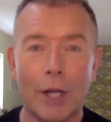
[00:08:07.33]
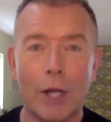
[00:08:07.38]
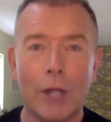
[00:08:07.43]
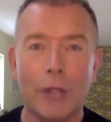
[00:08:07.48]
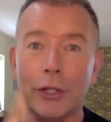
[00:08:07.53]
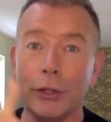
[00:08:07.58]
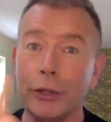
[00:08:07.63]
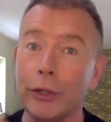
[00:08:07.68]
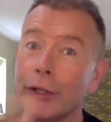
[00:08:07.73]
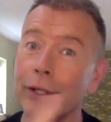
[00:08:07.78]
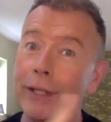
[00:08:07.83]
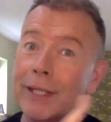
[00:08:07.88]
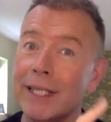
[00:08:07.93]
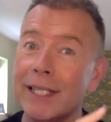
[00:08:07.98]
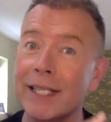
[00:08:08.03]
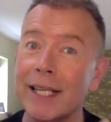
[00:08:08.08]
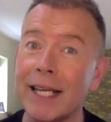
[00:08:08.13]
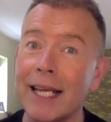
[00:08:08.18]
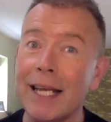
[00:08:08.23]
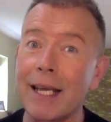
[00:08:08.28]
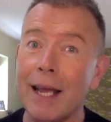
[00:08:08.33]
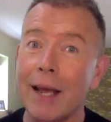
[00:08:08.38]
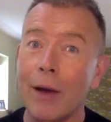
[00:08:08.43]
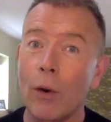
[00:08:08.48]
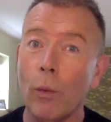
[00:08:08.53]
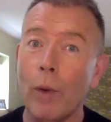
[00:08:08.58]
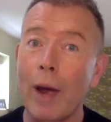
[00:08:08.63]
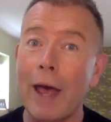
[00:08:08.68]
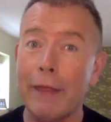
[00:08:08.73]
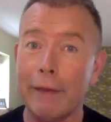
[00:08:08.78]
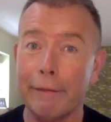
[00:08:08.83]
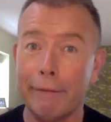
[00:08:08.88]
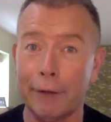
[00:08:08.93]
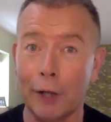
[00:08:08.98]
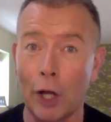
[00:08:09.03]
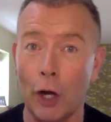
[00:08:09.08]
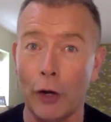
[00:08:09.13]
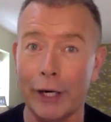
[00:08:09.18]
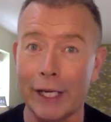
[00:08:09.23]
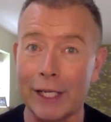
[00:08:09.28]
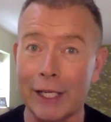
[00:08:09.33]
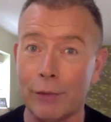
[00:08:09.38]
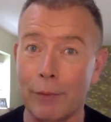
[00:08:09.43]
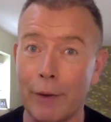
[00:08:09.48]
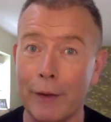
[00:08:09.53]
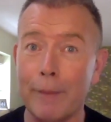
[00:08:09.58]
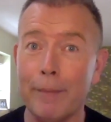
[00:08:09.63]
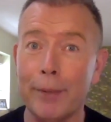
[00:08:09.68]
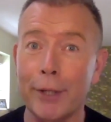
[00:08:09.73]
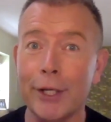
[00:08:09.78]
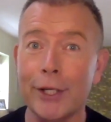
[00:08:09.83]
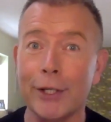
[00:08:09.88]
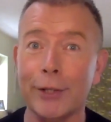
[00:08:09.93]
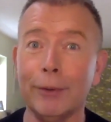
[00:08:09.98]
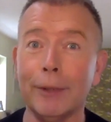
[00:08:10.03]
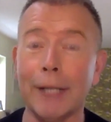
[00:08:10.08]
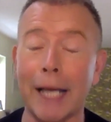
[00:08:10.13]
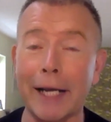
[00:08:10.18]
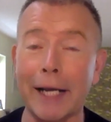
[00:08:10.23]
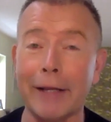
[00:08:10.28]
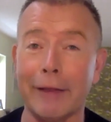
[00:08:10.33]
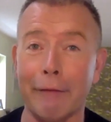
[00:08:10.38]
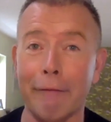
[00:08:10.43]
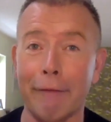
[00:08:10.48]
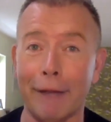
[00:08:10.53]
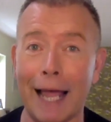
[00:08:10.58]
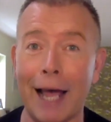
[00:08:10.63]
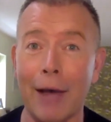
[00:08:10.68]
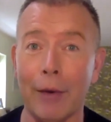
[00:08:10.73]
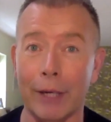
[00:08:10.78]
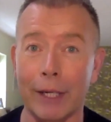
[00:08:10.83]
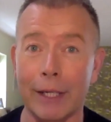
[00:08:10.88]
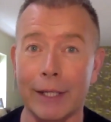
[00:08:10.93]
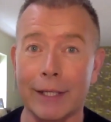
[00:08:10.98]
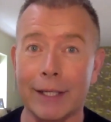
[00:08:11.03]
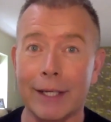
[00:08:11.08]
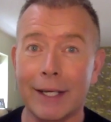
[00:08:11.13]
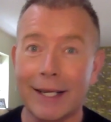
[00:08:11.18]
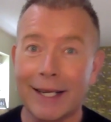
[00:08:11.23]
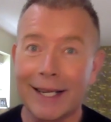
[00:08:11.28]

So you can see where the florist, where the person who liked the flowers